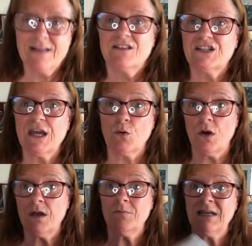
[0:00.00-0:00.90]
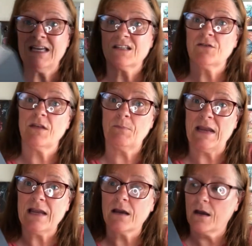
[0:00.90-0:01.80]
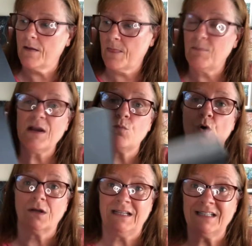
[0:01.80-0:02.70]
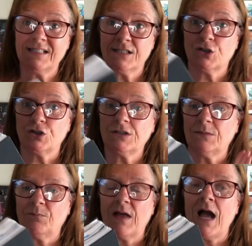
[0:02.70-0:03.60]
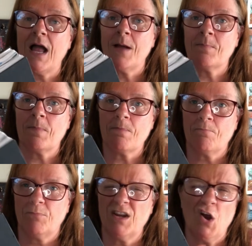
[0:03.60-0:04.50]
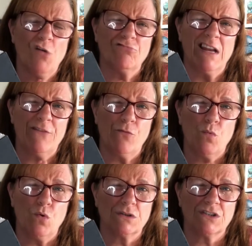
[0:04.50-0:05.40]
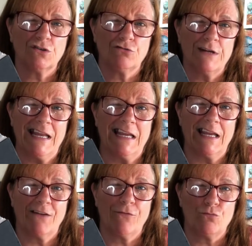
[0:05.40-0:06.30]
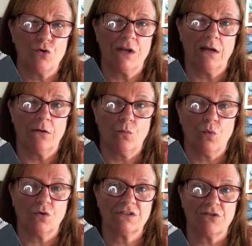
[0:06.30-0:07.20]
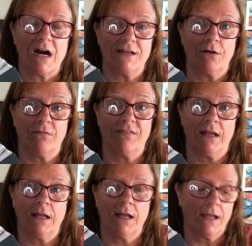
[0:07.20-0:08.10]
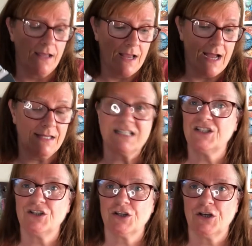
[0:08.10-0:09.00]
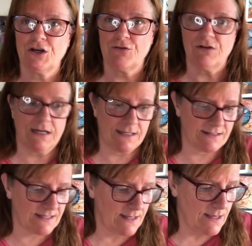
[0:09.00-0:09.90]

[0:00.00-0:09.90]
So the big one, it is good, but not really for watercolour and ink for running water, I don't think, unless you're curing it.